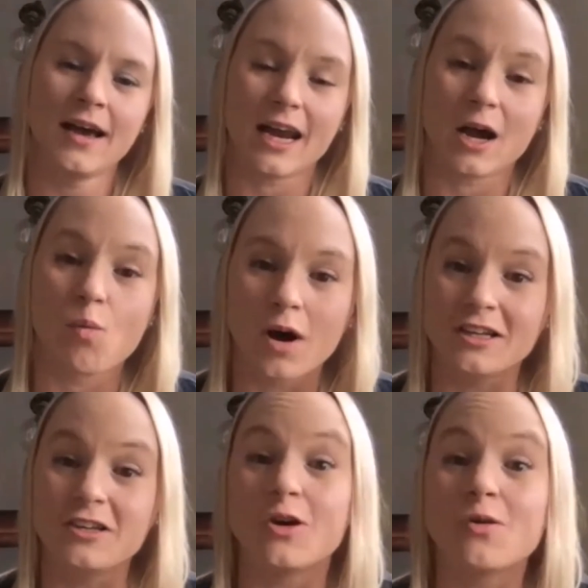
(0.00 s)
And I
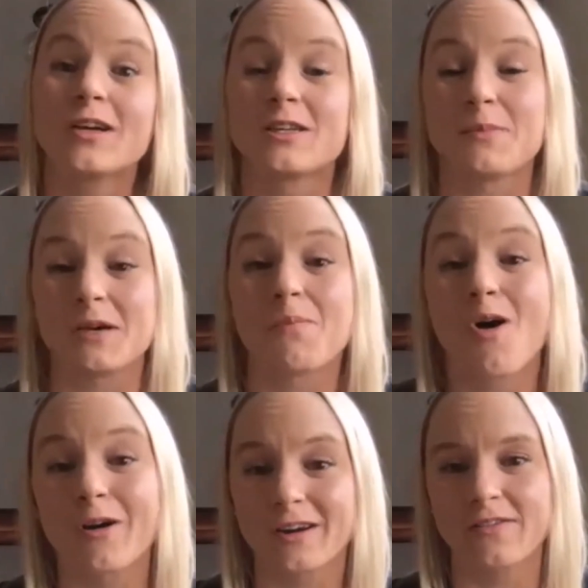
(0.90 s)
wanted yoga to be a
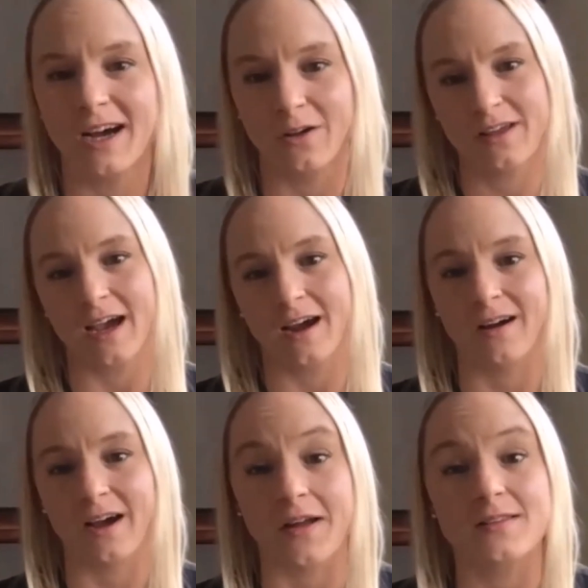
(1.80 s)
part of healthcare.
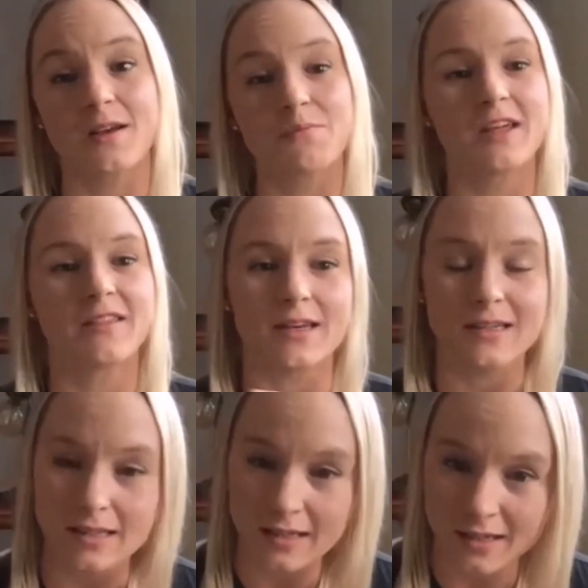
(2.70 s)
And that's something that
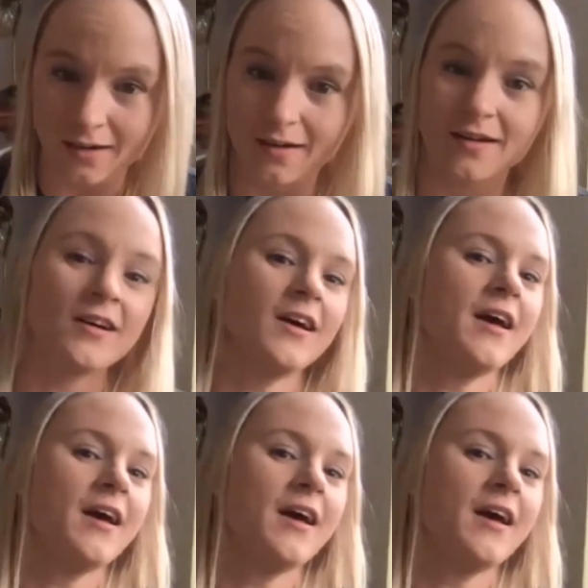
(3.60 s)
Yeehaw,